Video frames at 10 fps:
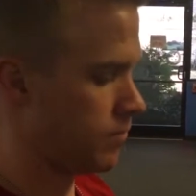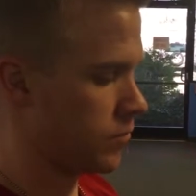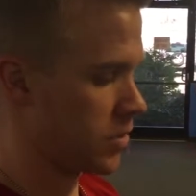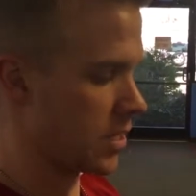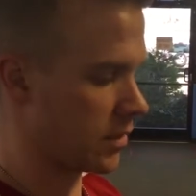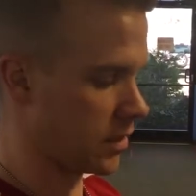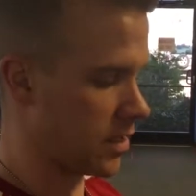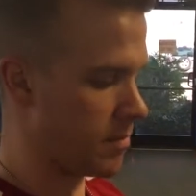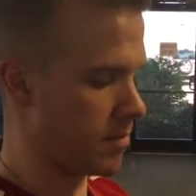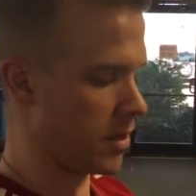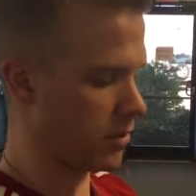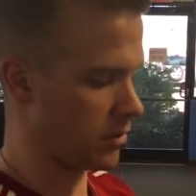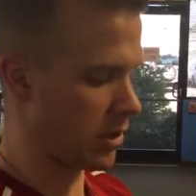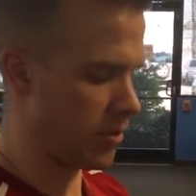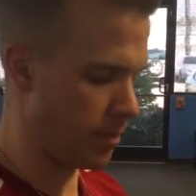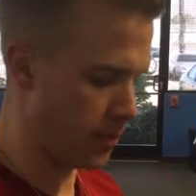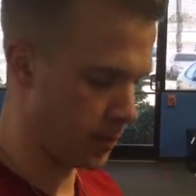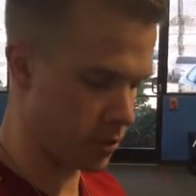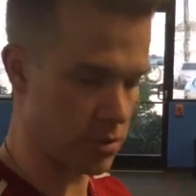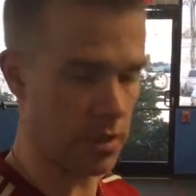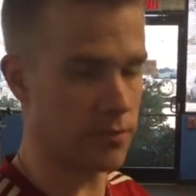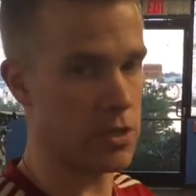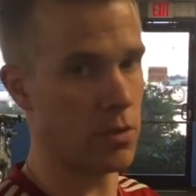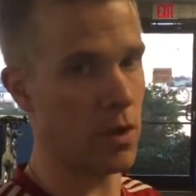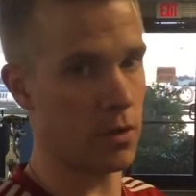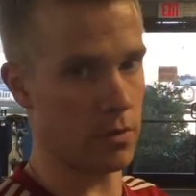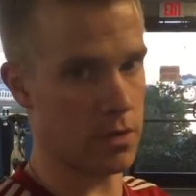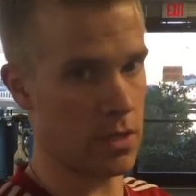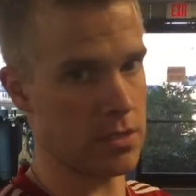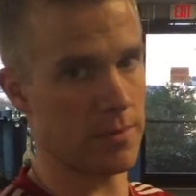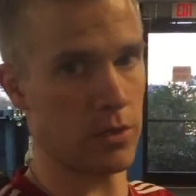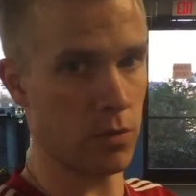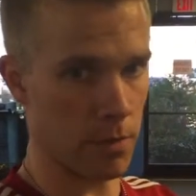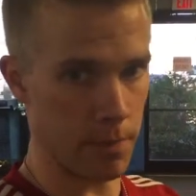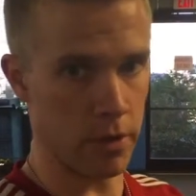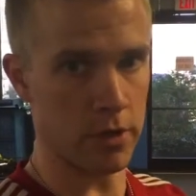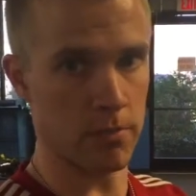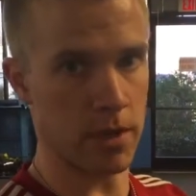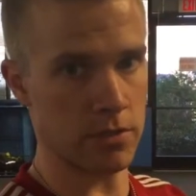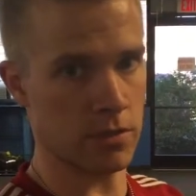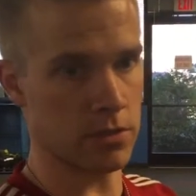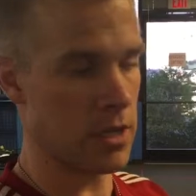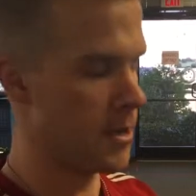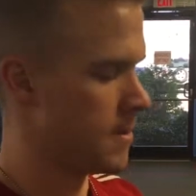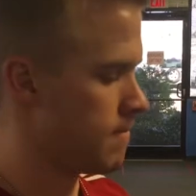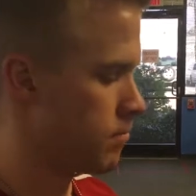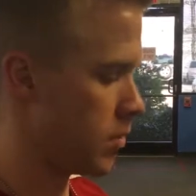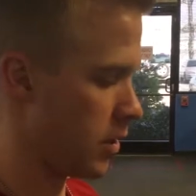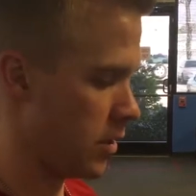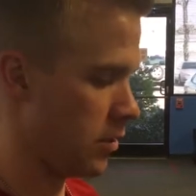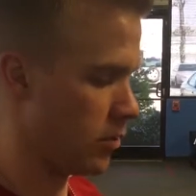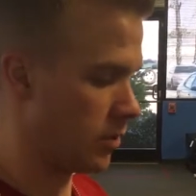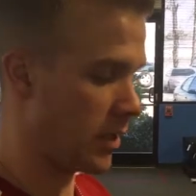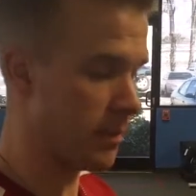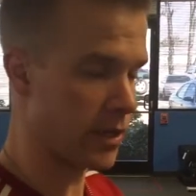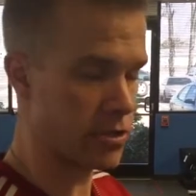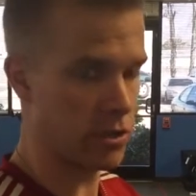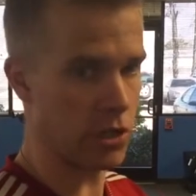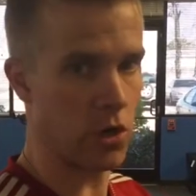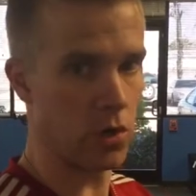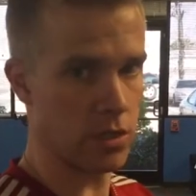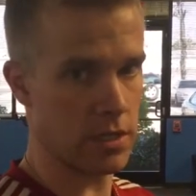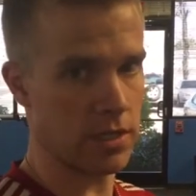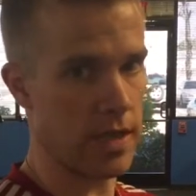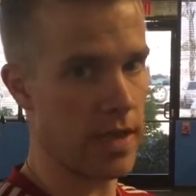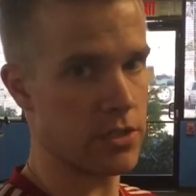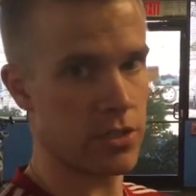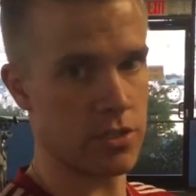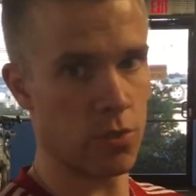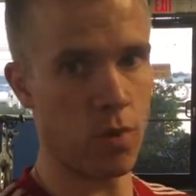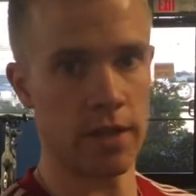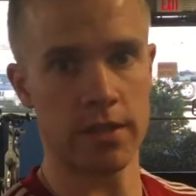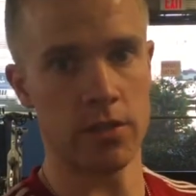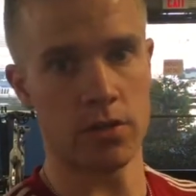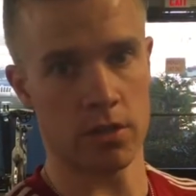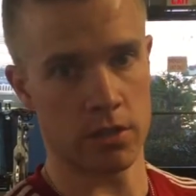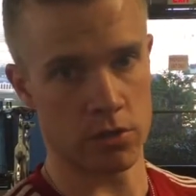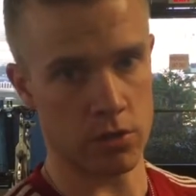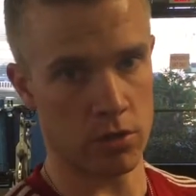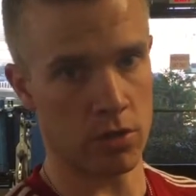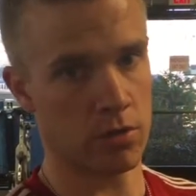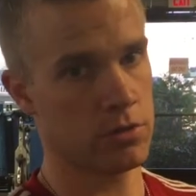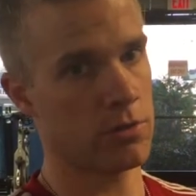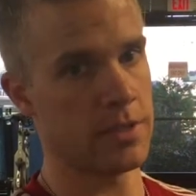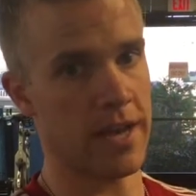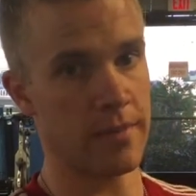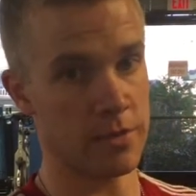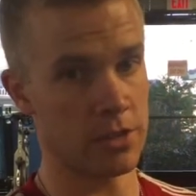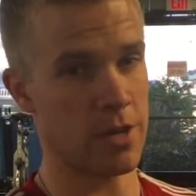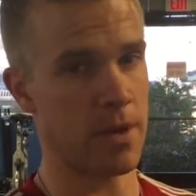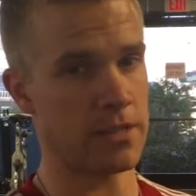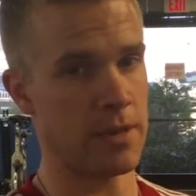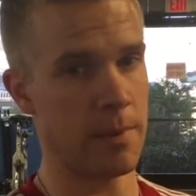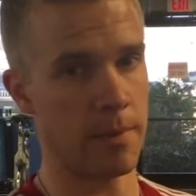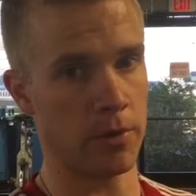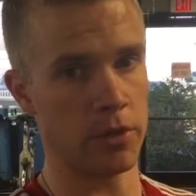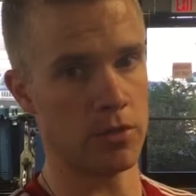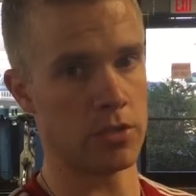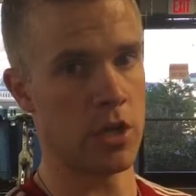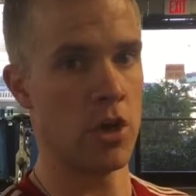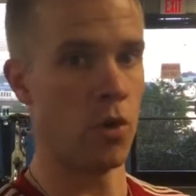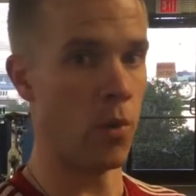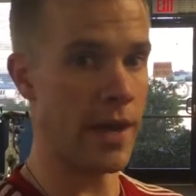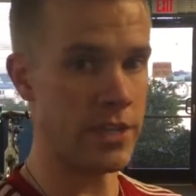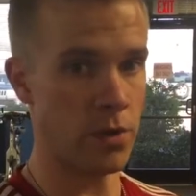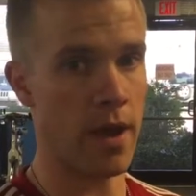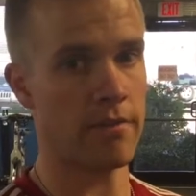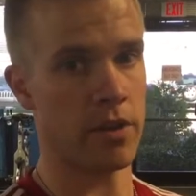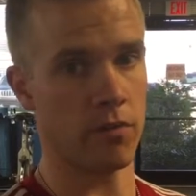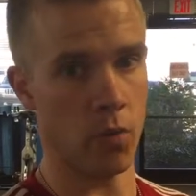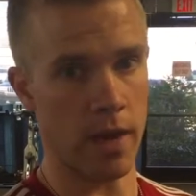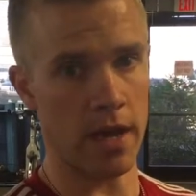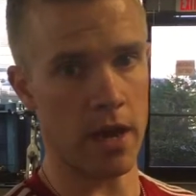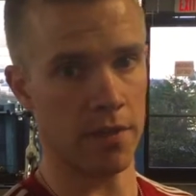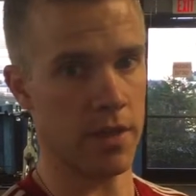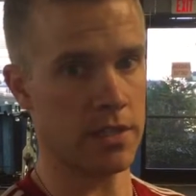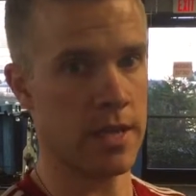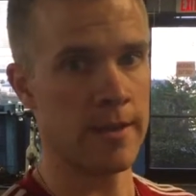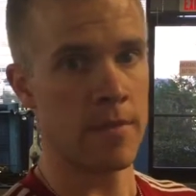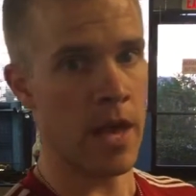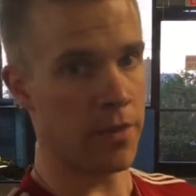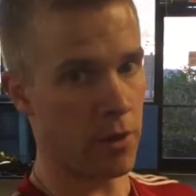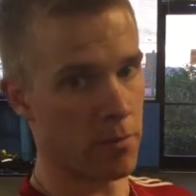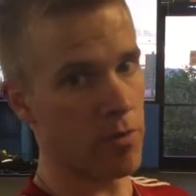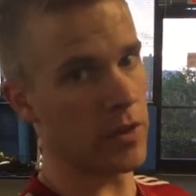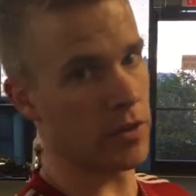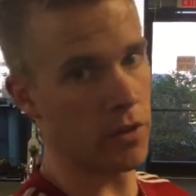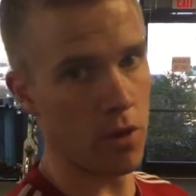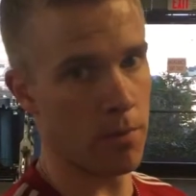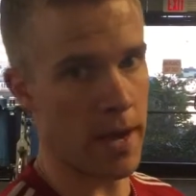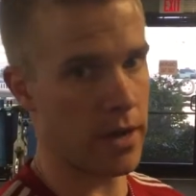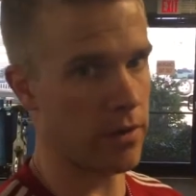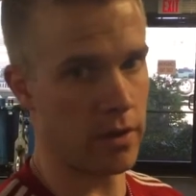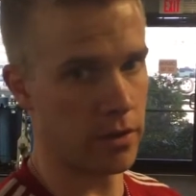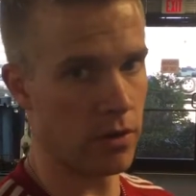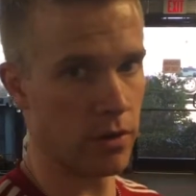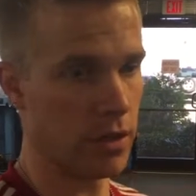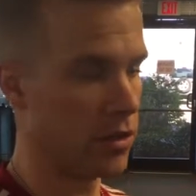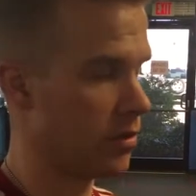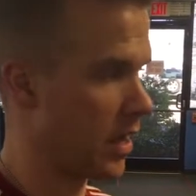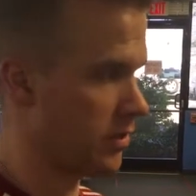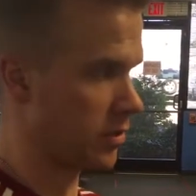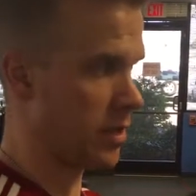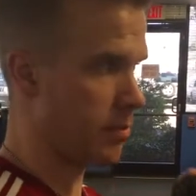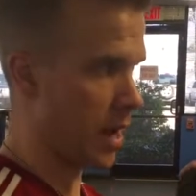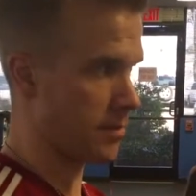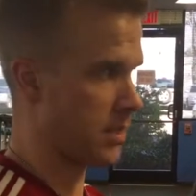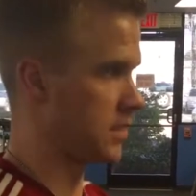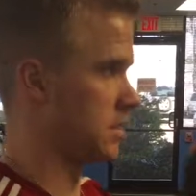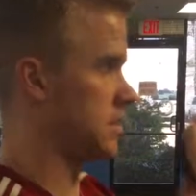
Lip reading: Just take the dumbbell. Don't push yourself too hard with these. I mean, you want to burn your muscles, but you need to make sure your core is engaged and it's a weight that you can control. Too many times in the gym I see people use way too heavy of a weight on this and they're moving their lower back around. You don't want to do that. So keep your abs nice and